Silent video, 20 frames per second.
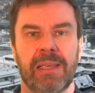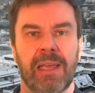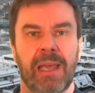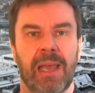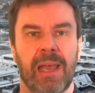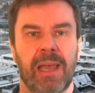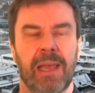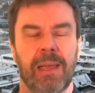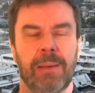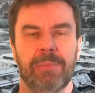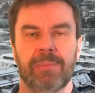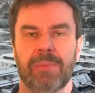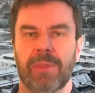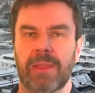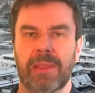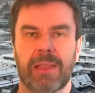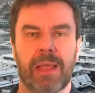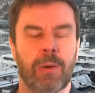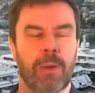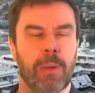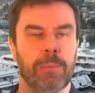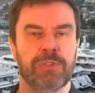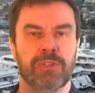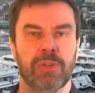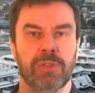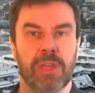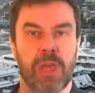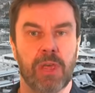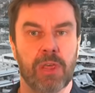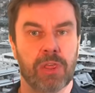Um, now, I'm
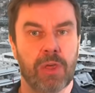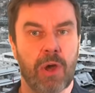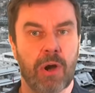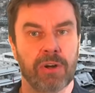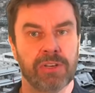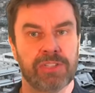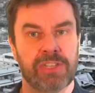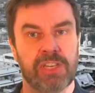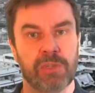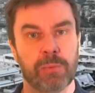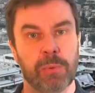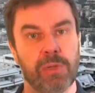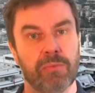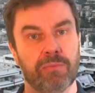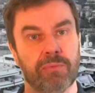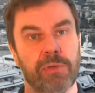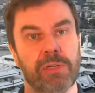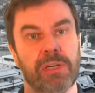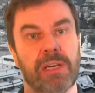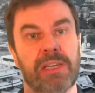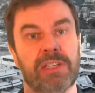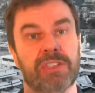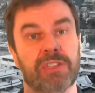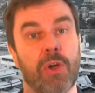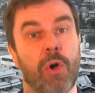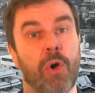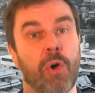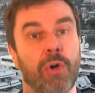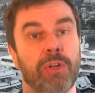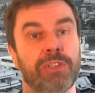sure the authorities will release
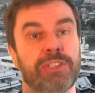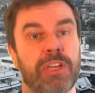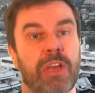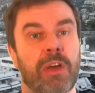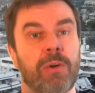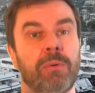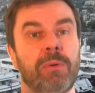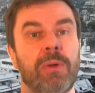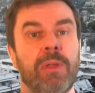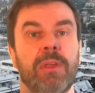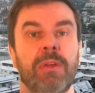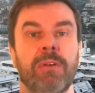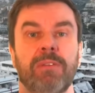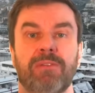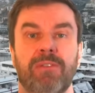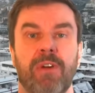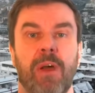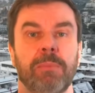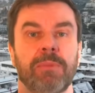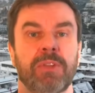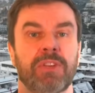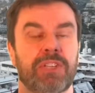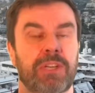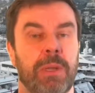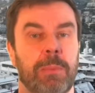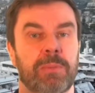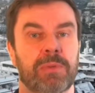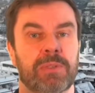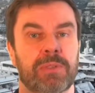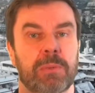audio from the
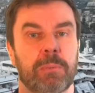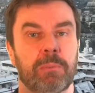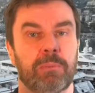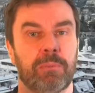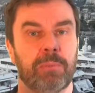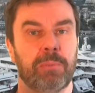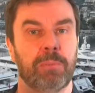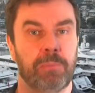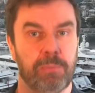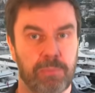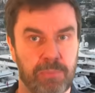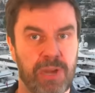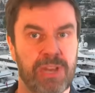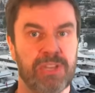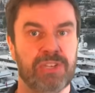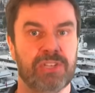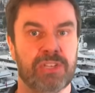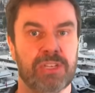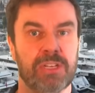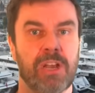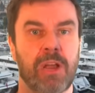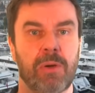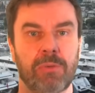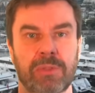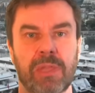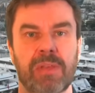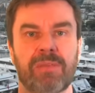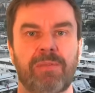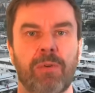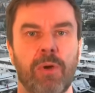ship's bridge. You know,
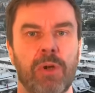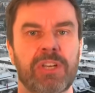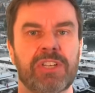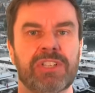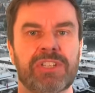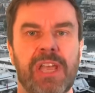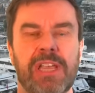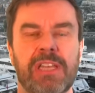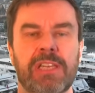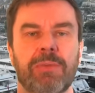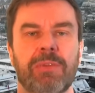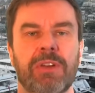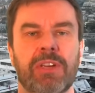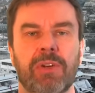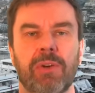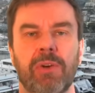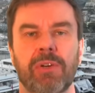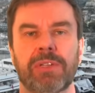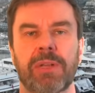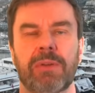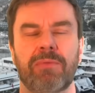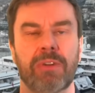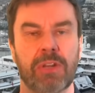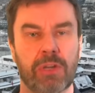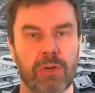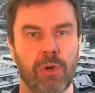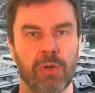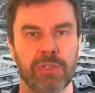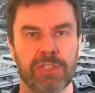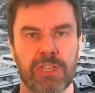the voyage data recorder
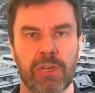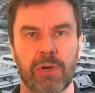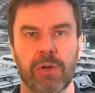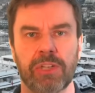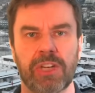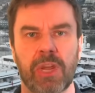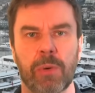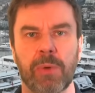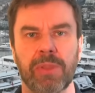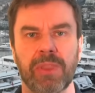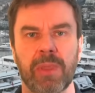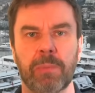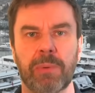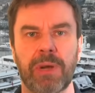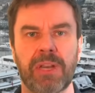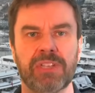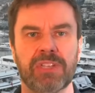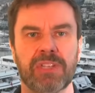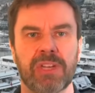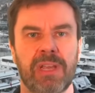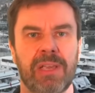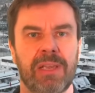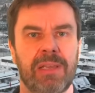records the audio on the bridge.